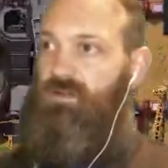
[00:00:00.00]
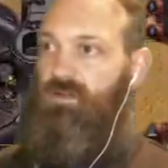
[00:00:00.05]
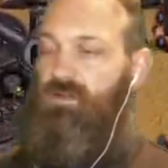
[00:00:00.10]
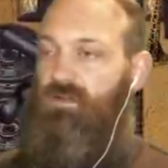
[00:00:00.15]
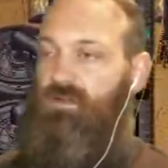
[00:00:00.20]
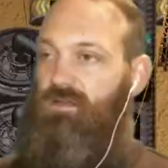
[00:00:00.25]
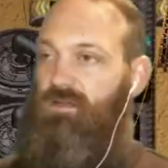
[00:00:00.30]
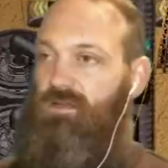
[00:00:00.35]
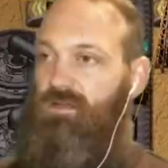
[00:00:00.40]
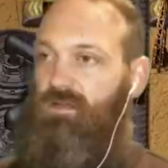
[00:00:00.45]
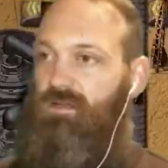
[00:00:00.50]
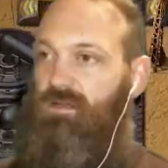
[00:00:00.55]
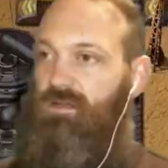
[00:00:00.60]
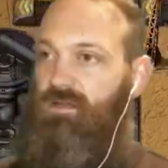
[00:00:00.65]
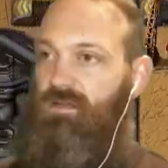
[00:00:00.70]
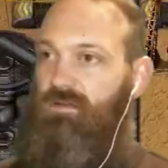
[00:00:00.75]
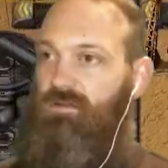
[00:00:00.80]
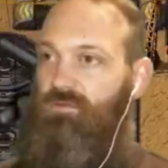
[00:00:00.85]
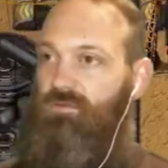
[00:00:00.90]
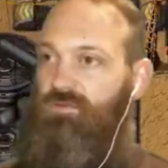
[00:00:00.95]

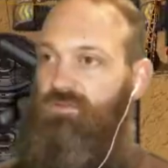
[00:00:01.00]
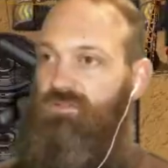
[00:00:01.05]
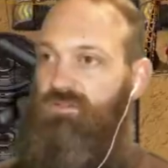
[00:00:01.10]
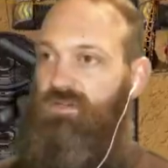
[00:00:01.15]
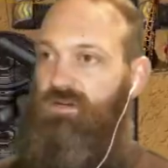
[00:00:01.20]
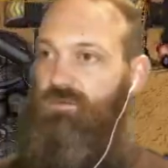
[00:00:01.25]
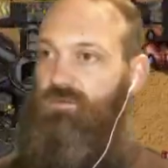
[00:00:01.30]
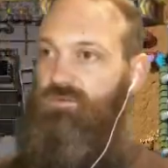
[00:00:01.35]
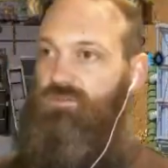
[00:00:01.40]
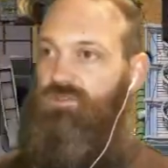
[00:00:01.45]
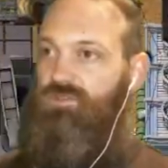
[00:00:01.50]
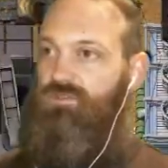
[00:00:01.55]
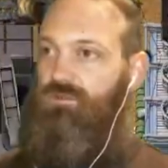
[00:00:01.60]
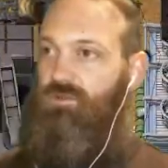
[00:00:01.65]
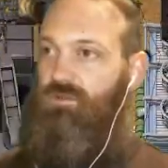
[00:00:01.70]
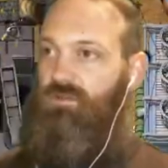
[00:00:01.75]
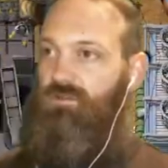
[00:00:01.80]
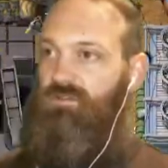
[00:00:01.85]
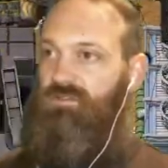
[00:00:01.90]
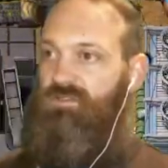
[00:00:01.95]
And we'll just do
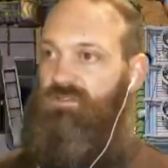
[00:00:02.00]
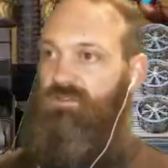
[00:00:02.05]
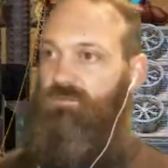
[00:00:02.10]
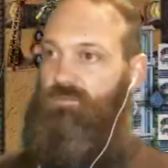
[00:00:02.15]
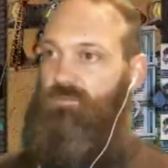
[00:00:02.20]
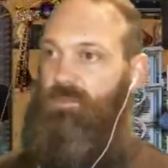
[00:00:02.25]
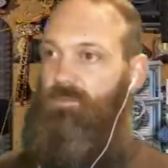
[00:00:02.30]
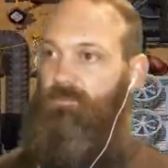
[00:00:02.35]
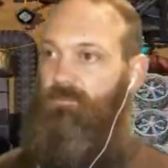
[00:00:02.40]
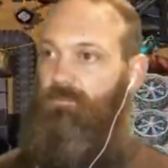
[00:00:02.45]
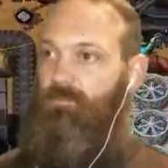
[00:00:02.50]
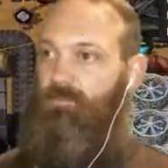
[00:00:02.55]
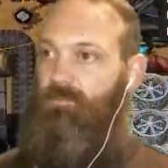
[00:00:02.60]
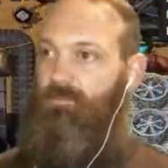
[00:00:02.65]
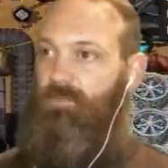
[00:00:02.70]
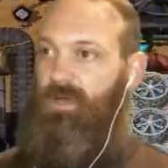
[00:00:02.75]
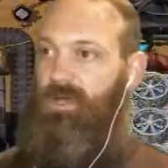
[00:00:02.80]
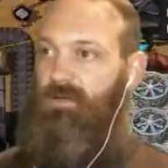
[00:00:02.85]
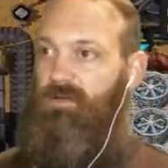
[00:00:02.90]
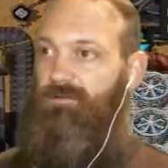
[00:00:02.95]
this
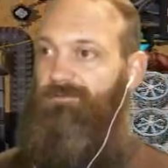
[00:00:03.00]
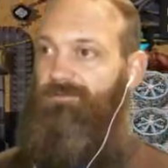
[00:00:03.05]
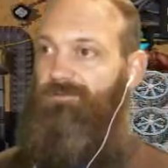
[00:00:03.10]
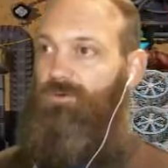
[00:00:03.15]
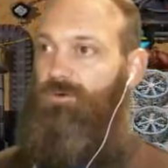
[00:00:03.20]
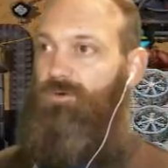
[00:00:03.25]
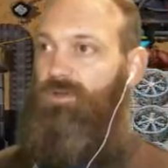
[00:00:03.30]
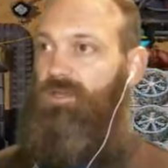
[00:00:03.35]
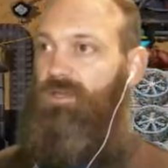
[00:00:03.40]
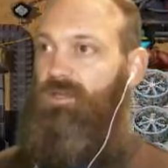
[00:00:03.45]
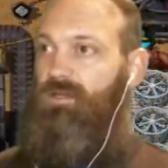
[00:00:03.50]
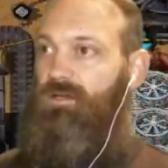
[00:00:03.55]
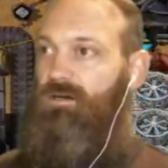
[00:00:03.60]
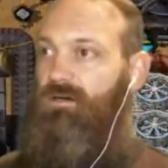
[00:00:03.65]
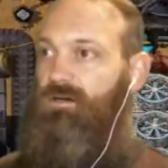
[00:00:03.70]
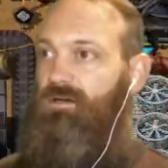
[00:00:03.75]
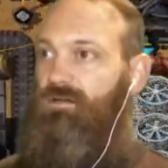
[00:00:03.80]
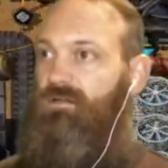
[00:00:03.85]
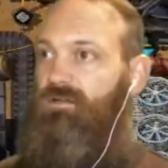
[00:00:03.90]
pack of 4 here.